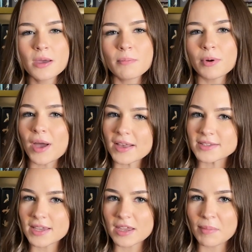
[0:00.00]
But as
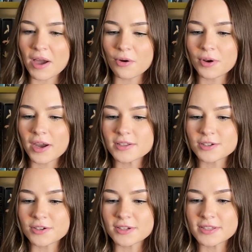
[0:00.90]
it came out, I
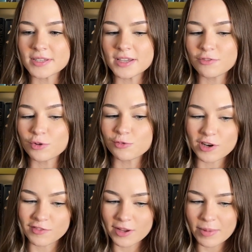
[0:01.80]
started to see everyone
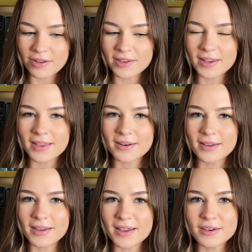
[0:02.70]
raving about it, and
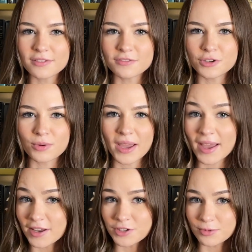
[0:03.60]
I kind of knew I
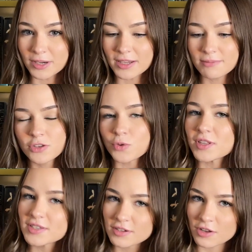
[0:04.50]
had to read it. So I
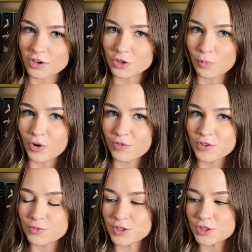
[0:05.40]
listened to the audiobook for
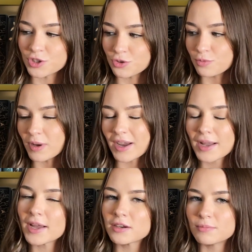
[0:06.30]
this one too, but I
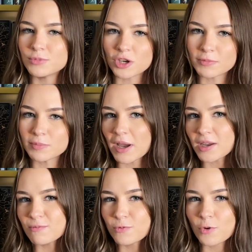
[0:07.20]
kind of jumped back
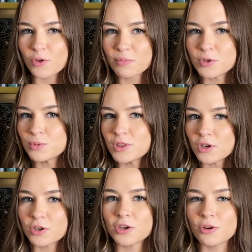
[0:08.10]
and forth between the
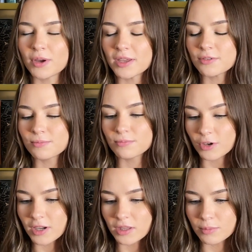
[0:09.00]
audio and
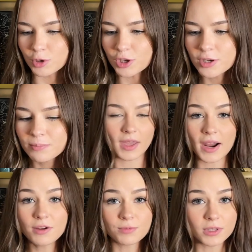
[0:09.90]
reading the book. And
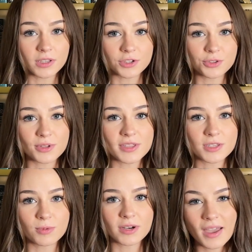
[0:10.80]
I really enjoyed
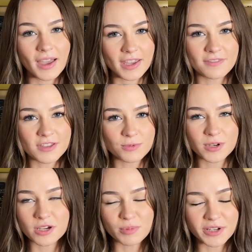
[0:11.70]
this one. I gave this one
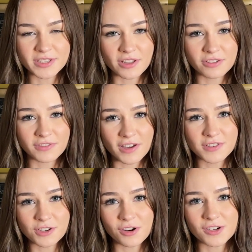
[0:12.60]
a pretty solid 5
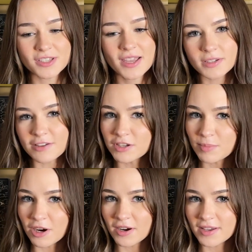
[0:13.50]
stars. Devney
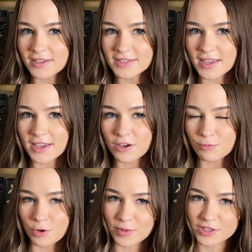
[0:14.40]
Perry is a
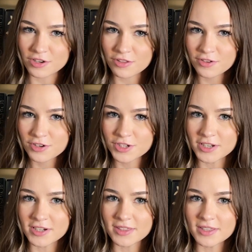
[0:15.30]
romance author. She
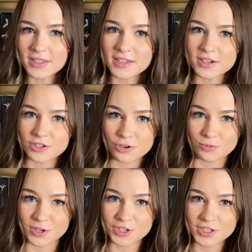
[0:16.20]
did the Indigo
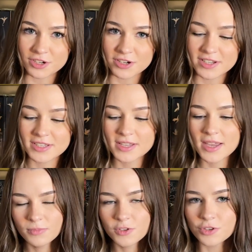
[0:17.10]
Ridge series,
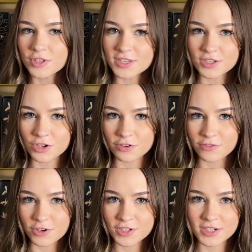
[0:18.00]
so this is her
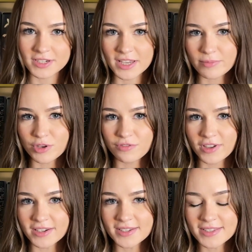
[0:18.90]
first debut
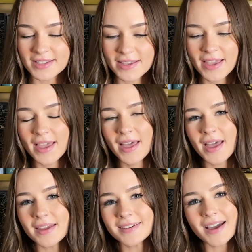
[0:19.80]
fantasy.
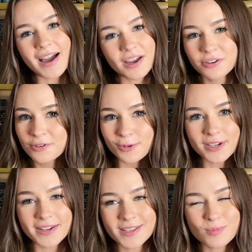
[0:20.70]
And I don't know what
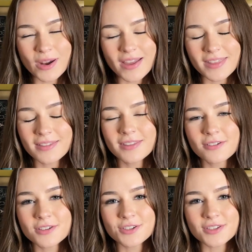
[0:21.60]
it is, but I think
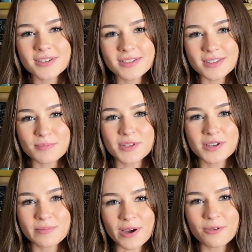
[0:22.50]
there's just something
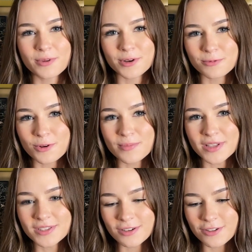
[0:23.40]
about when a
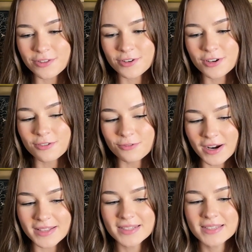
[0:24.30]
romance author
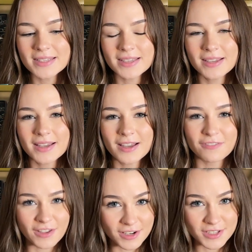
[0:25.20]
writes a
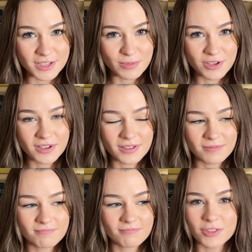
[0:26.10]
fantasy book,
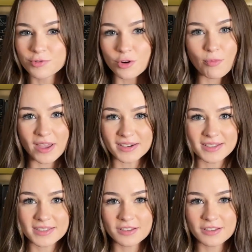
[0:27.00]
the romantasy